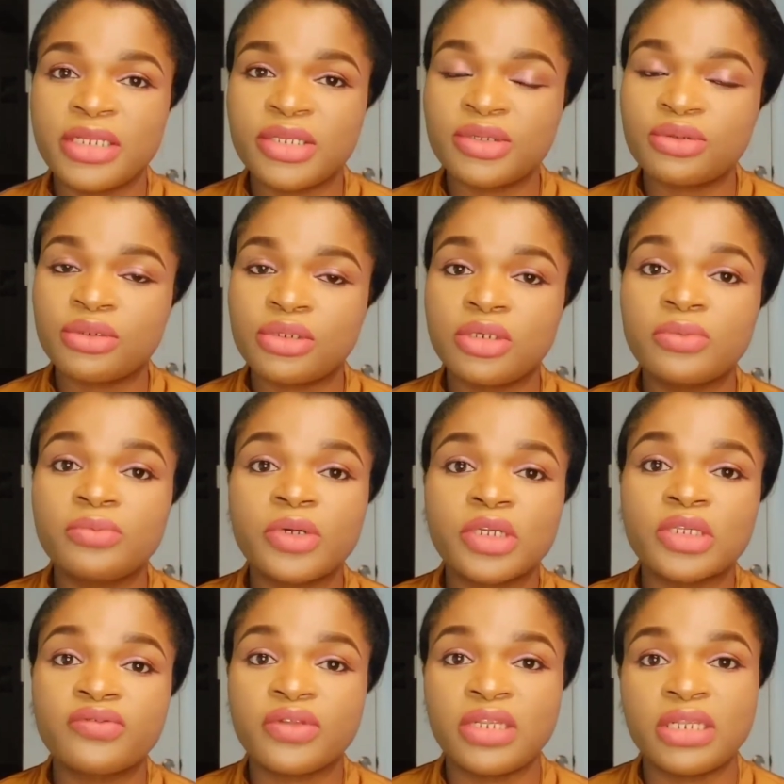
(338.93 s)
description
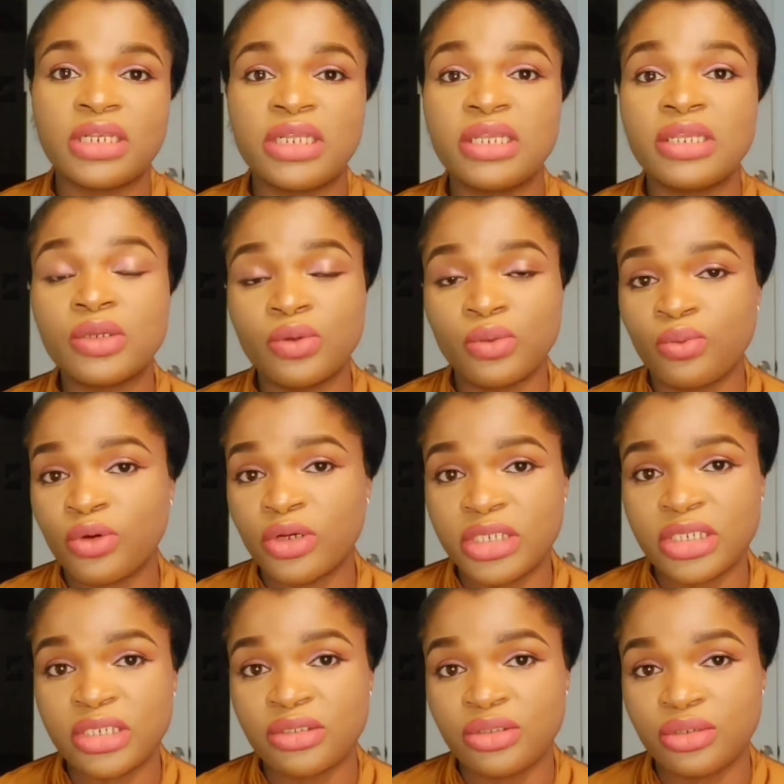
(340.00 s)
box for the link.
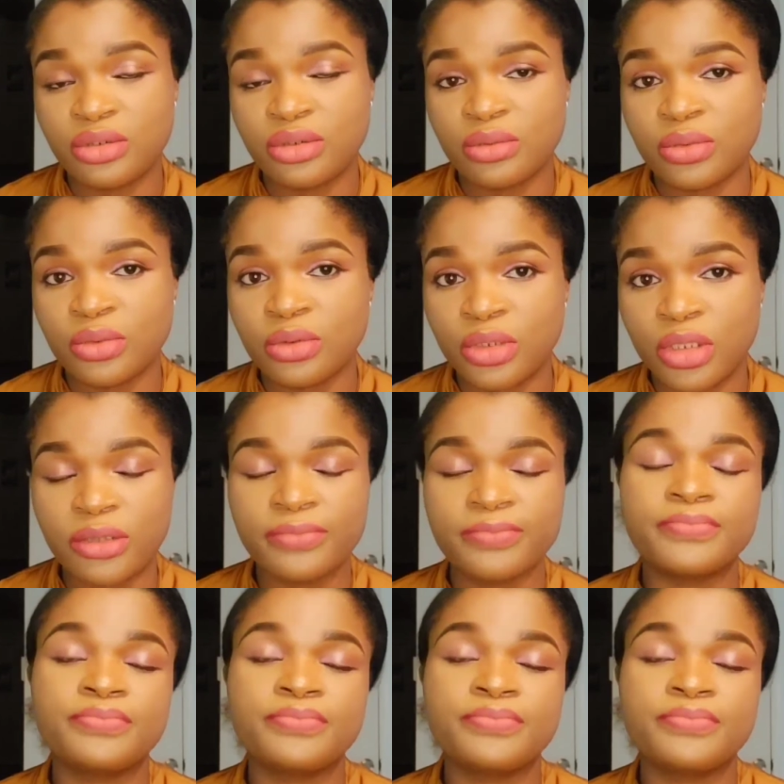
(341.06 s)
Watch it too, okay?